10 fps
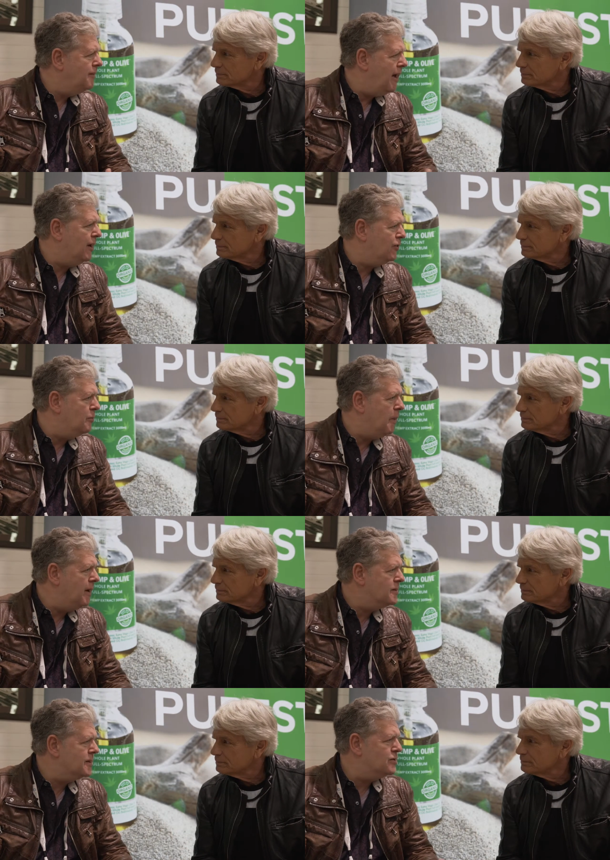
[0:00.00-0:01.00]
Speaker 1: aches and
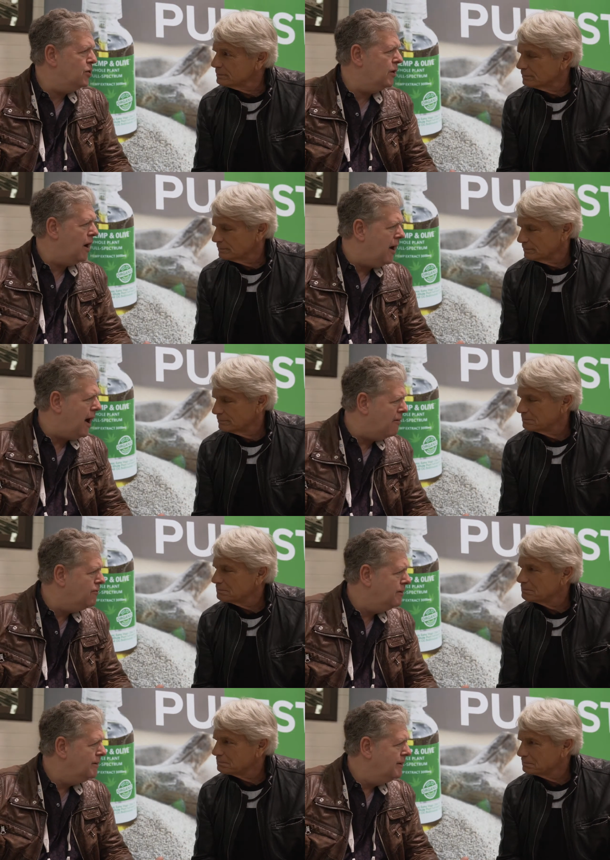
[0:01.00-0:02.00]
pains, as you and I
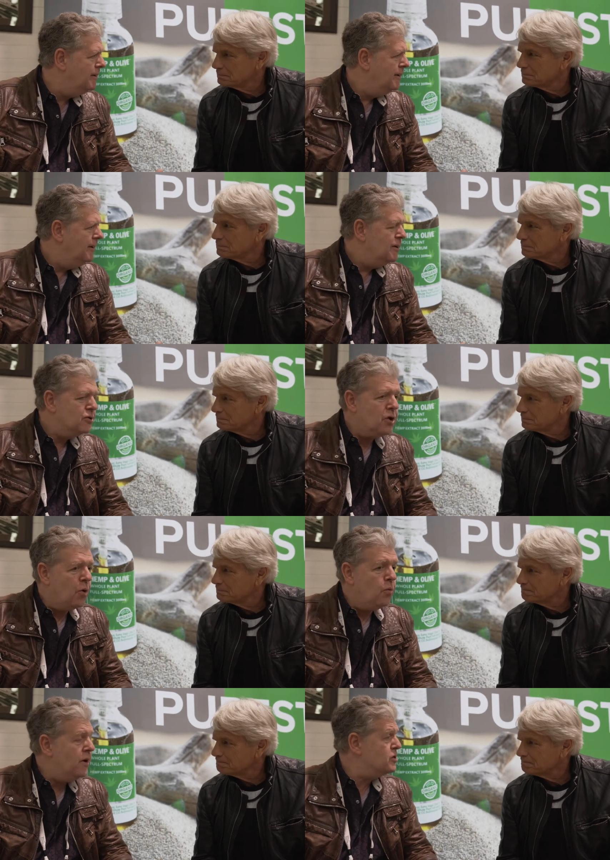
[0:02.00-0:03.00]
have.
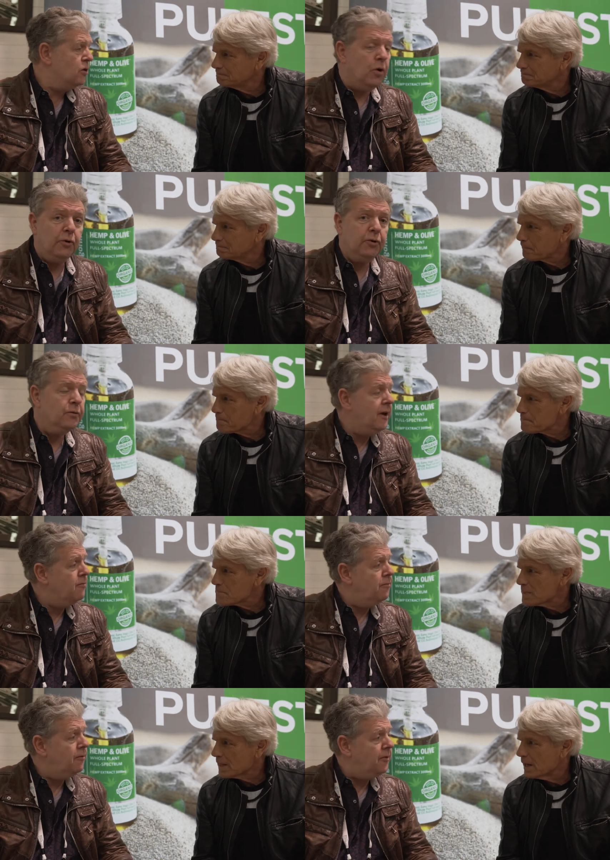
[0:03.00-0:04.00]
So we should also
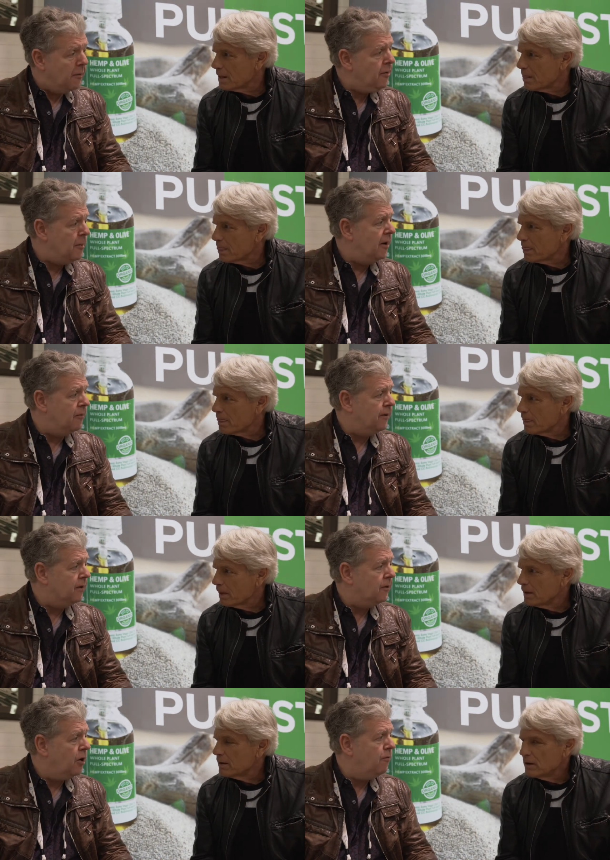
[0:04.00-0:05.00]
give them the
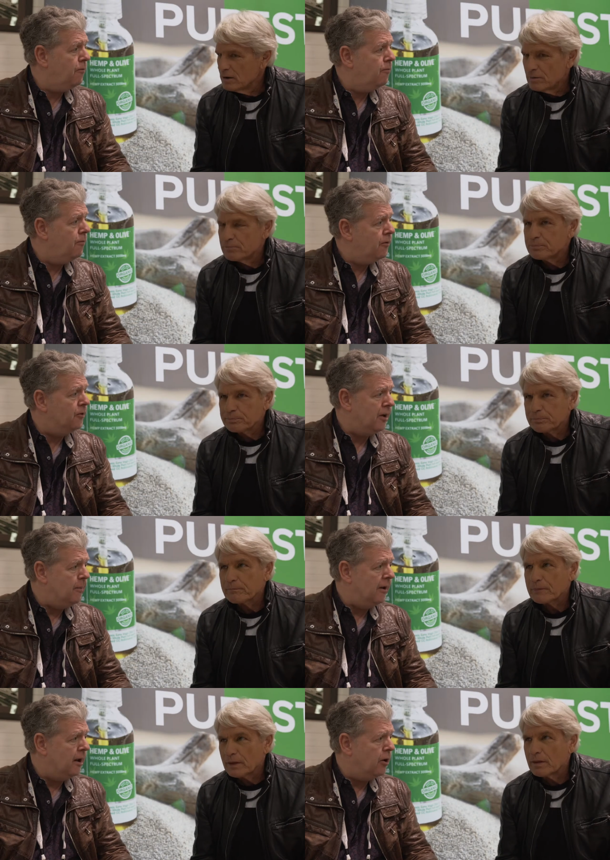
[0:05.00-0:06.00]
benefit of
Speaker 2: the
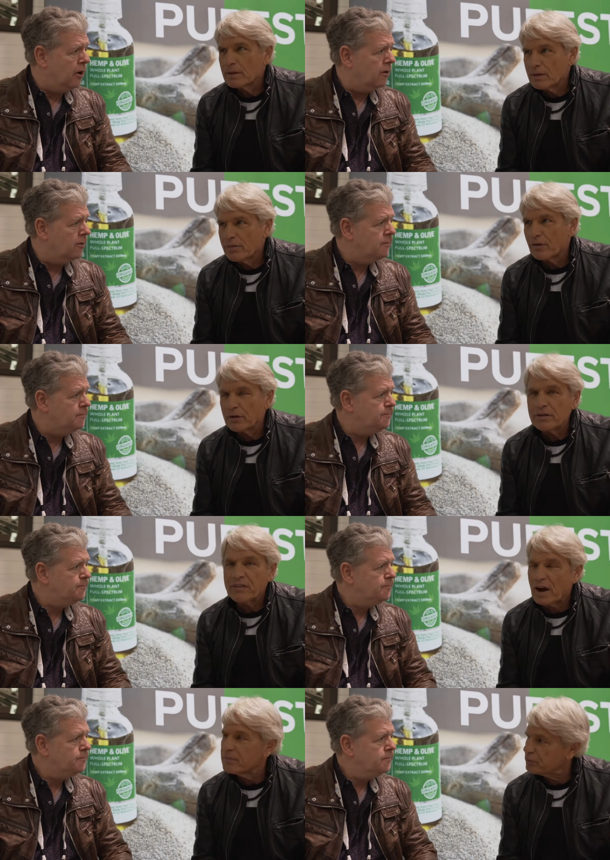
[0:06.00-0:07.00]
CBD oil.
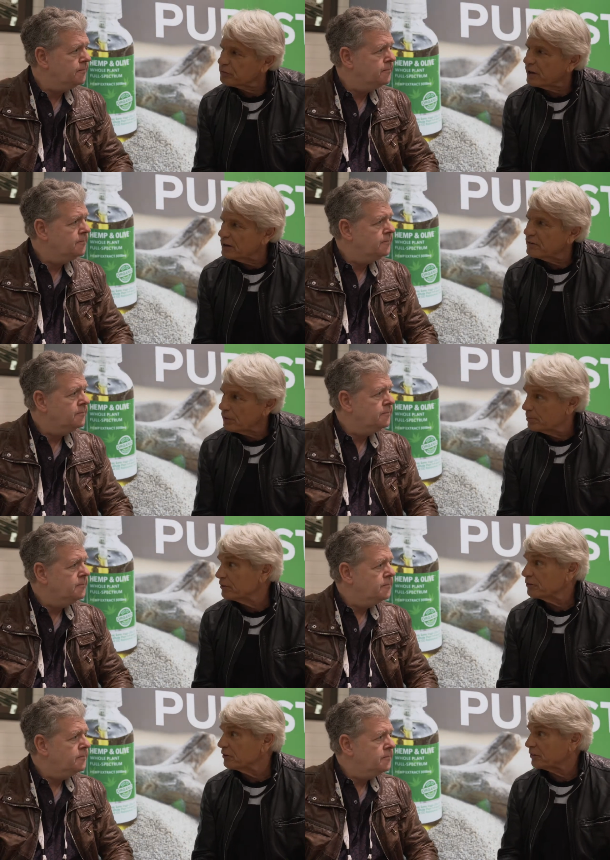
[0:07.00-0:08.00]
35% of our
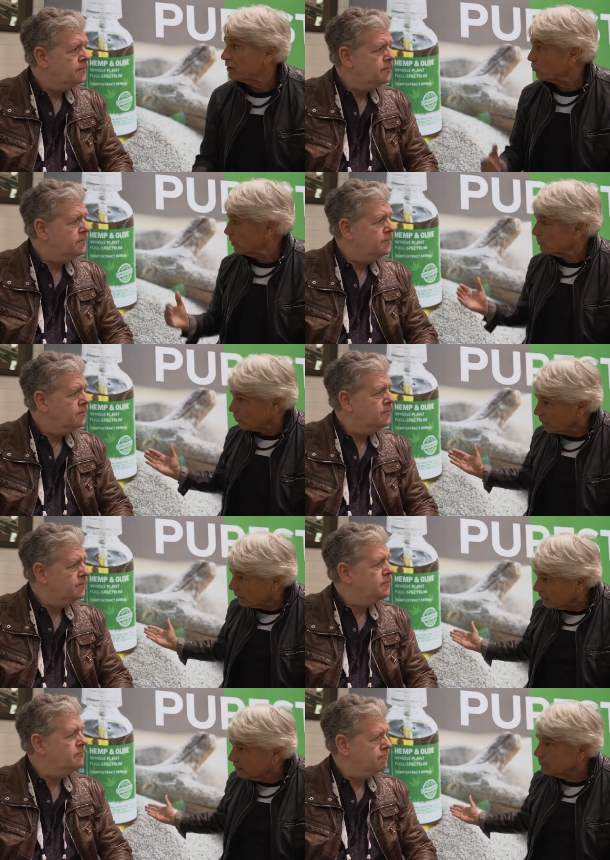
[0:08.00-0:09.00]
business at Green
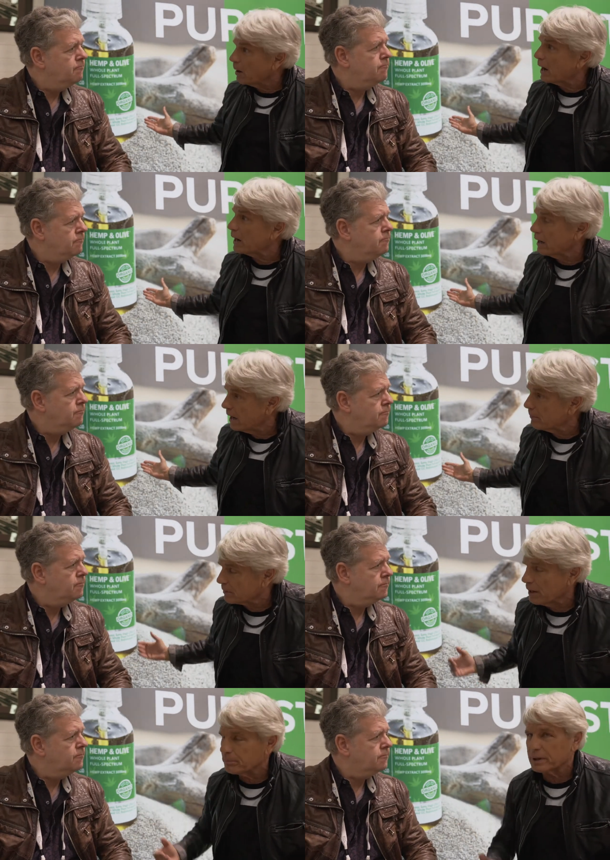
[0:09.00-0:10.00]
Gorilla, my hemp
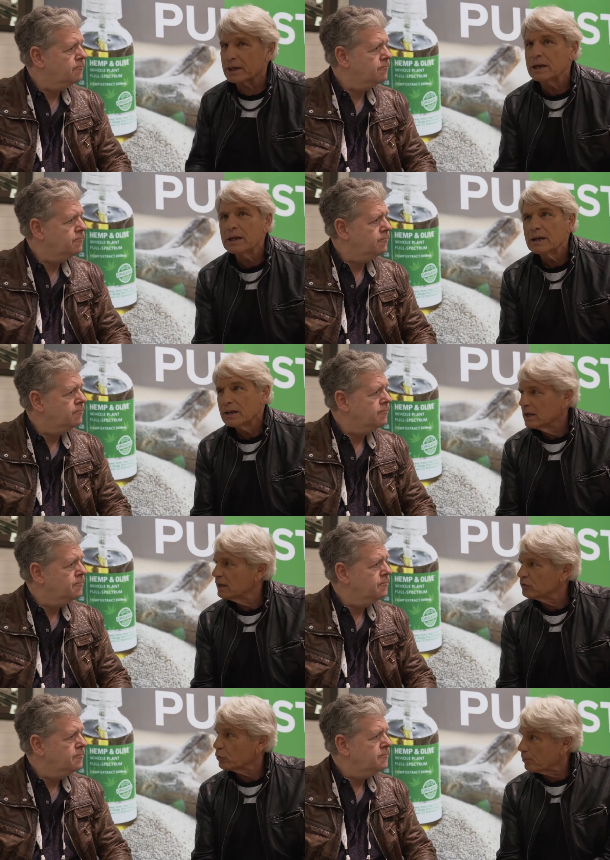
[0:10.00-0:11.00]
company,
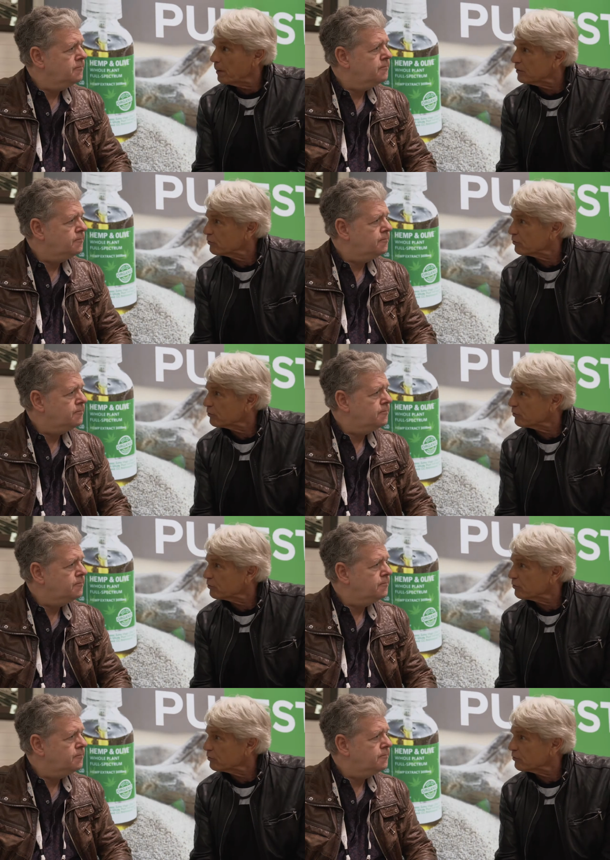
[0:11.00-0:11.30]
is with pet